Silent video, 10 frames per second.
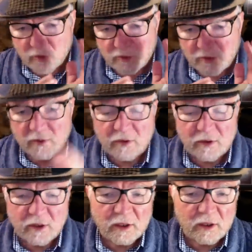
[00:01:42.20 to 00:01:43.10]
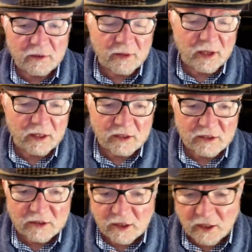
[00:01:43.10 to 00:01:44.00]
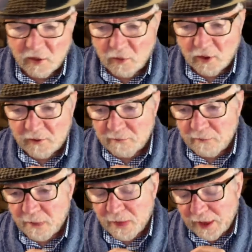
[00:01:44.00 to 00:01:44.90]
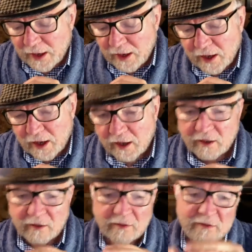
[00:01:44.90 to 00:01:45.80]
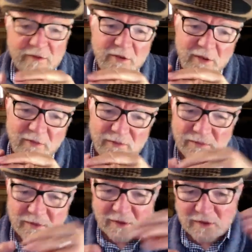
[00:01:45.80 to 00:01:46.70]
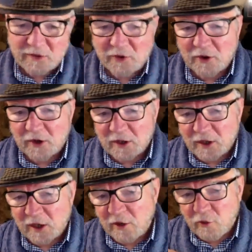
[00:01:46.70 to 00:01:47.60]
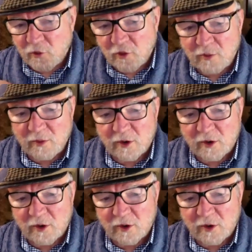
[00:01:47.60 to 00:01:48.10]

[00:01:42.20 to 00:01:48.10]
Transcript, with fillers: movement, uh, at least anyway. And sort of, is there a continuum,